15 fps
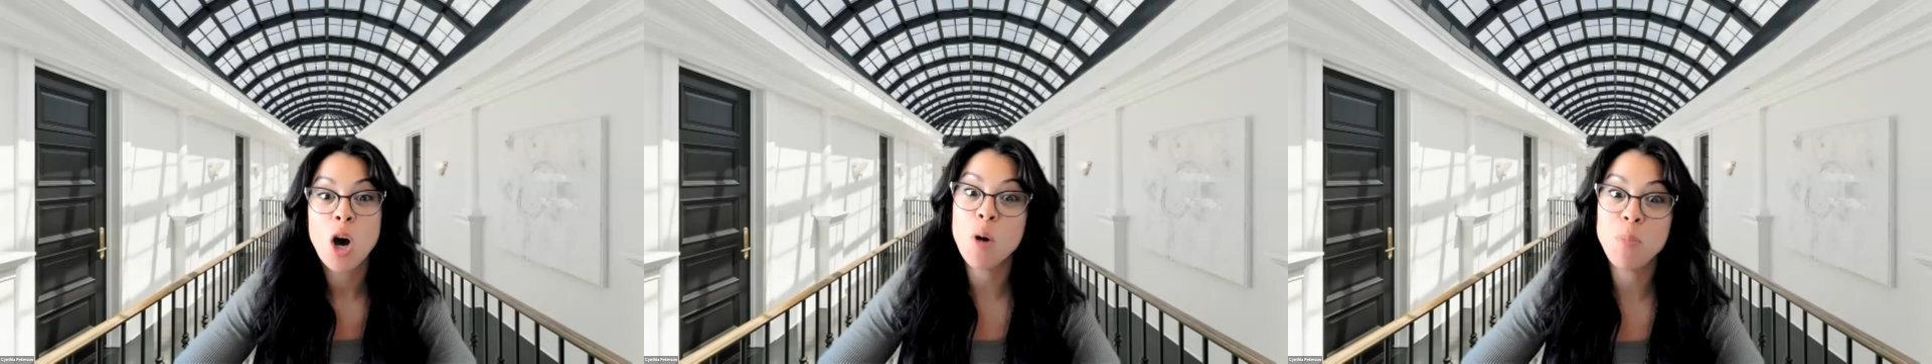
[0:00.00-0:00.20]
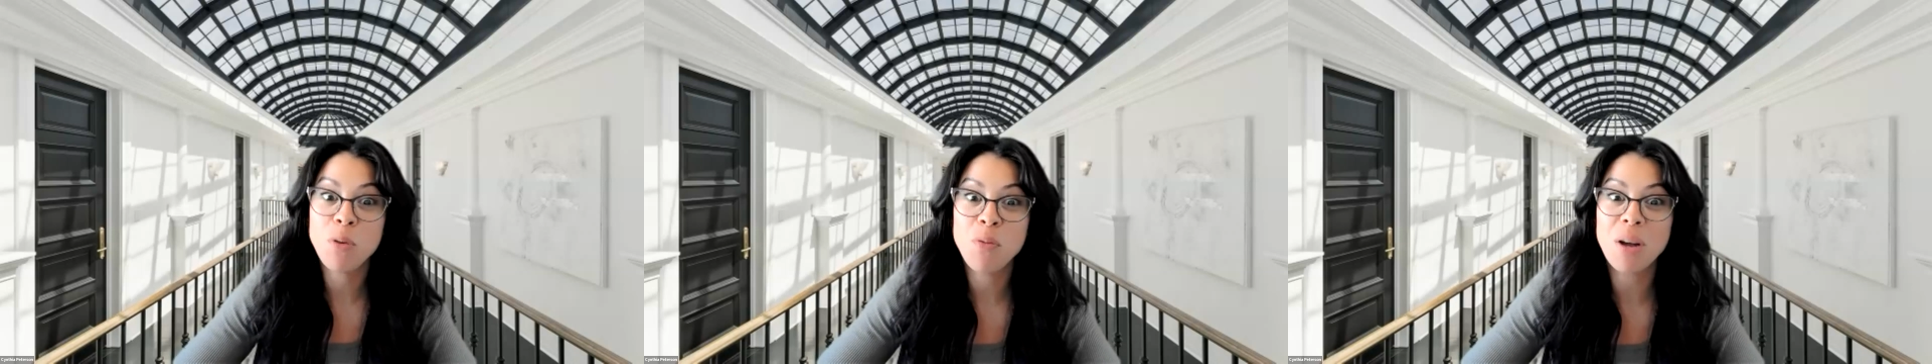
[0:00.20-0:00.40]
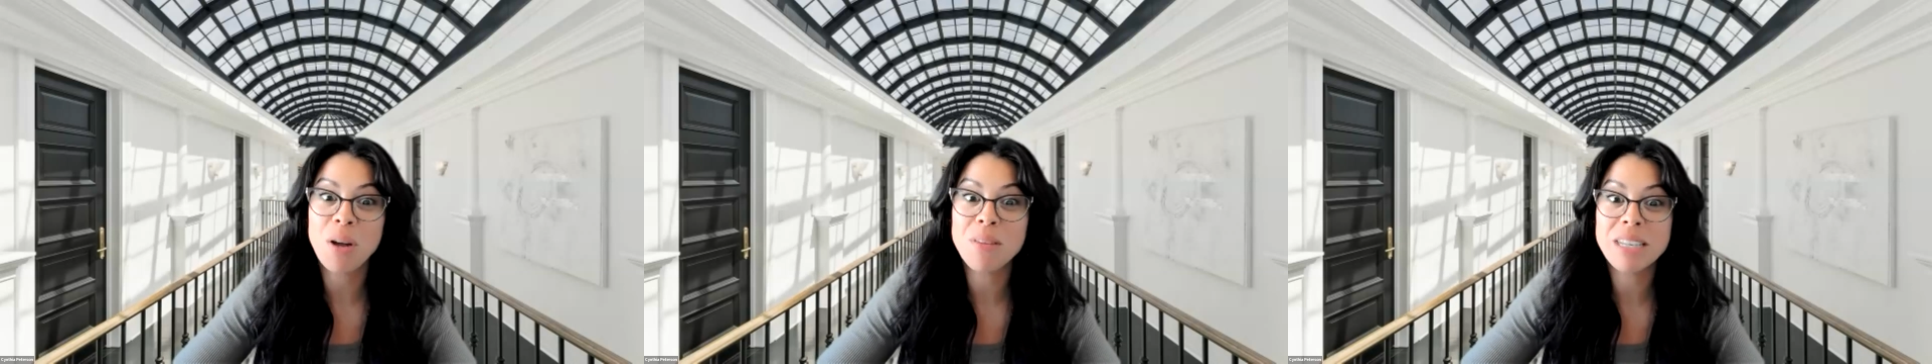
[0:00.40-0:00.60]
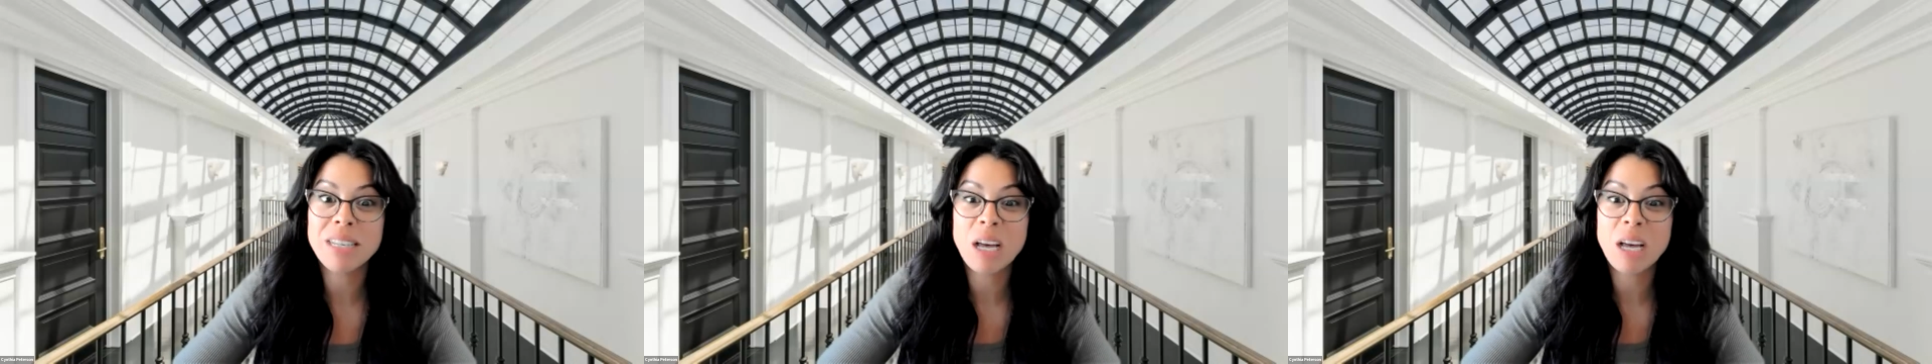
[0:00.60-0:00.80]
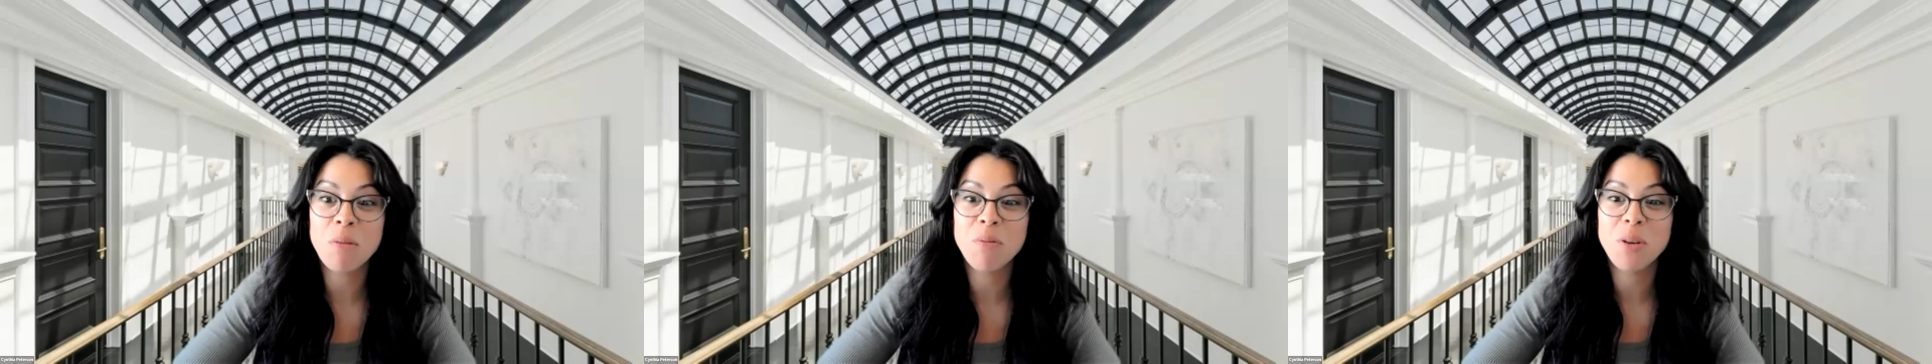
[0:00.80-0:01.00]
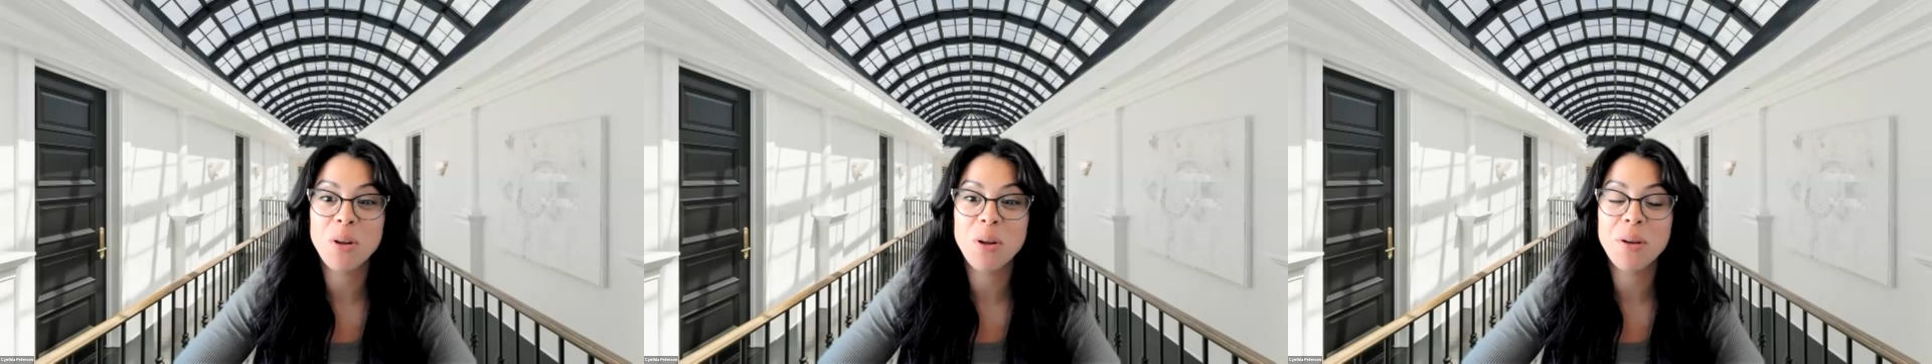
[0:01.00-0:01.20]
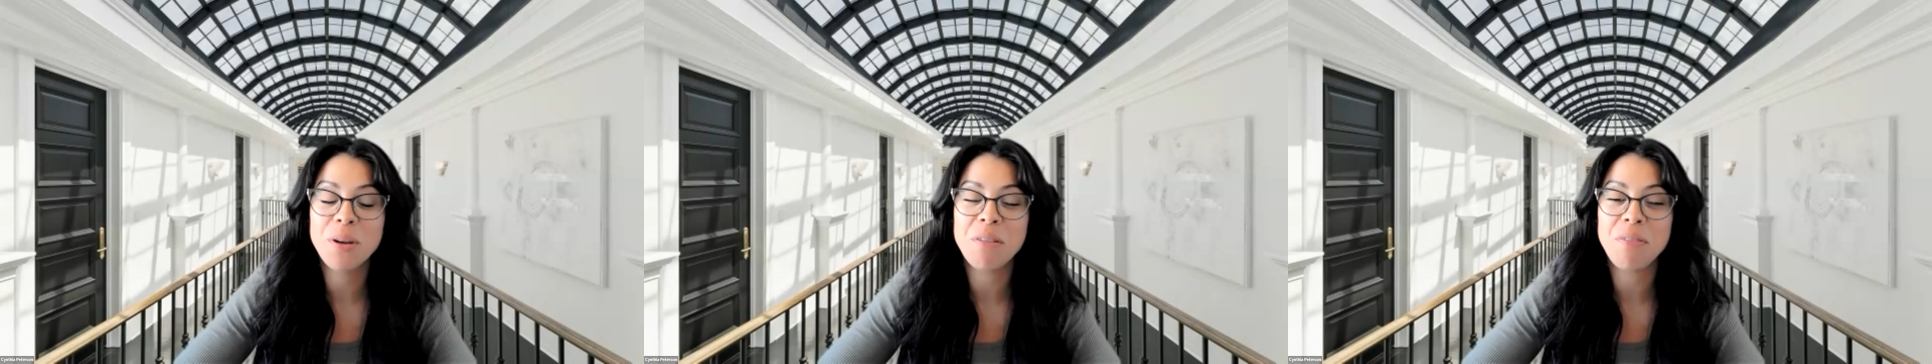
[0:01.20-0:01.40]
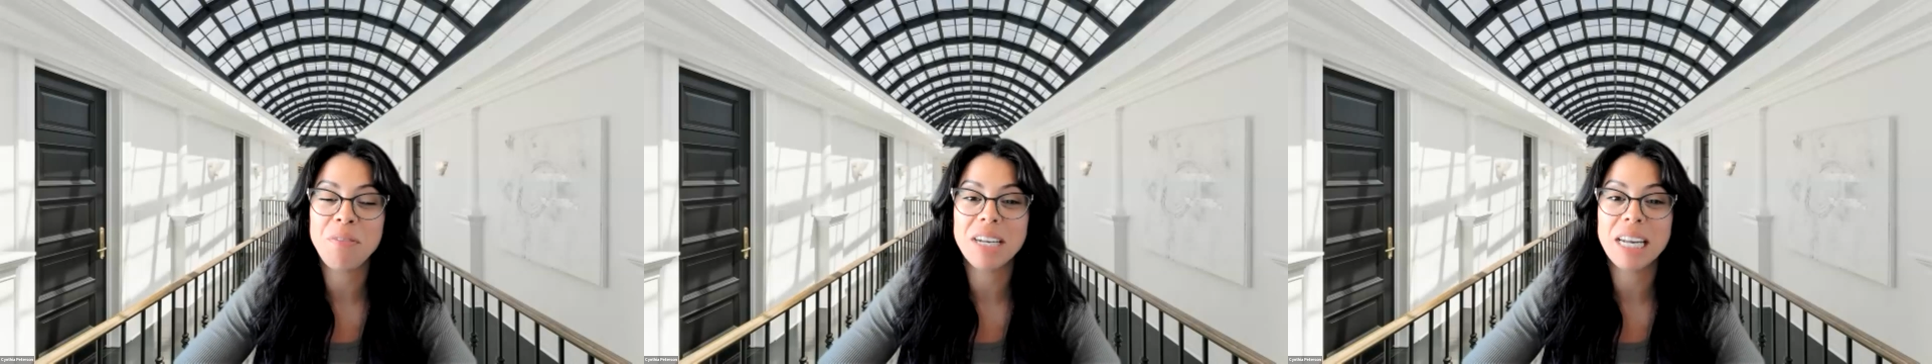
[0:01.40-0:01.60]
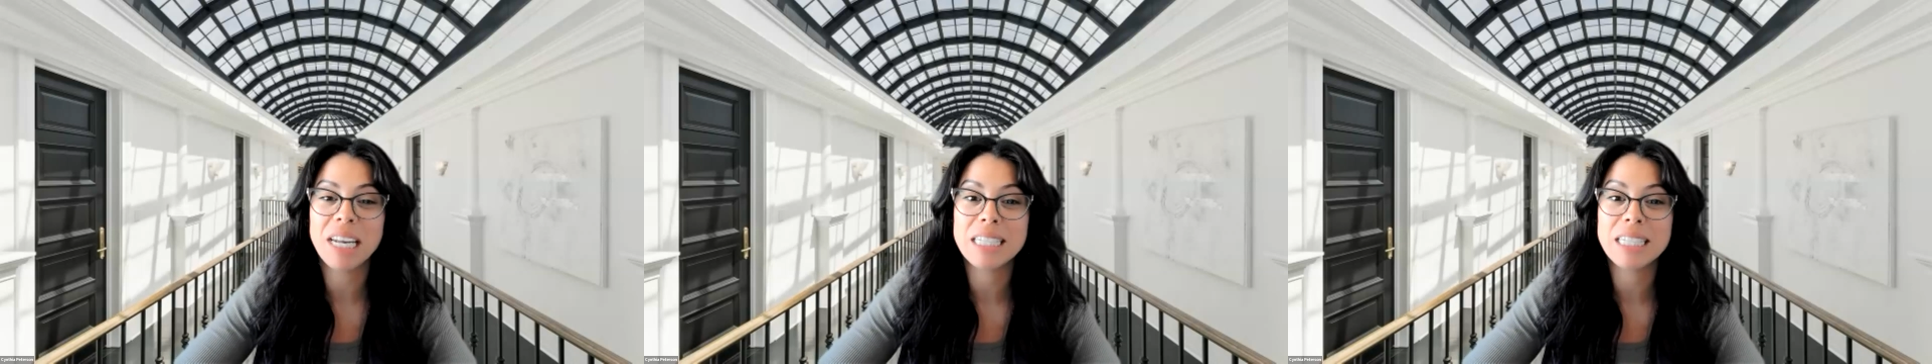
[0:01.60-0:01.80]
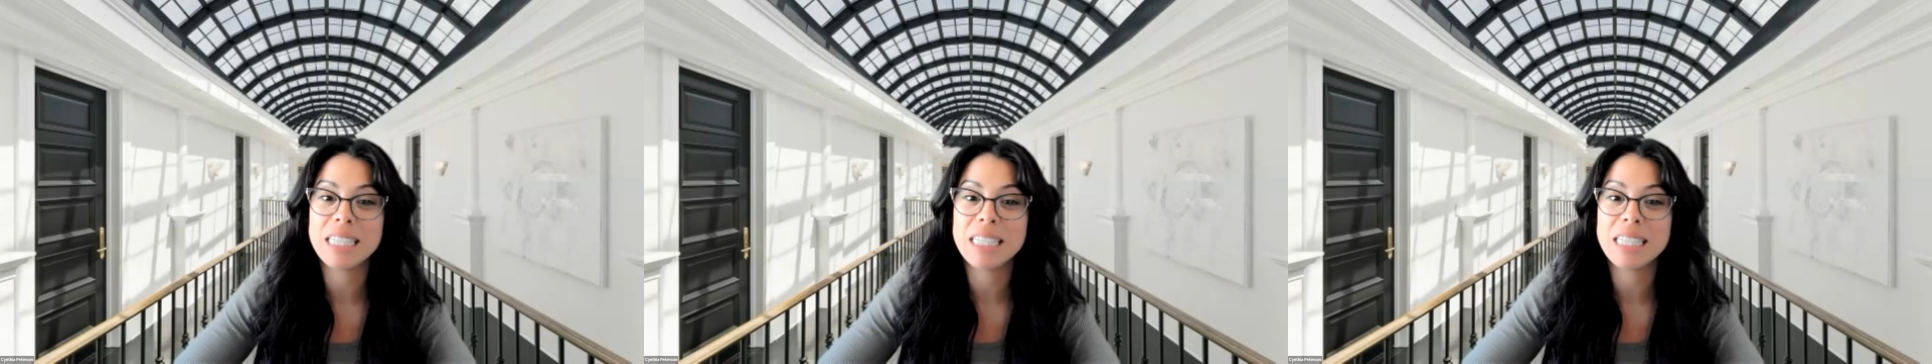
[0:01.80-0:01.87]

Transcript: Hope you found this helpful. If you'd like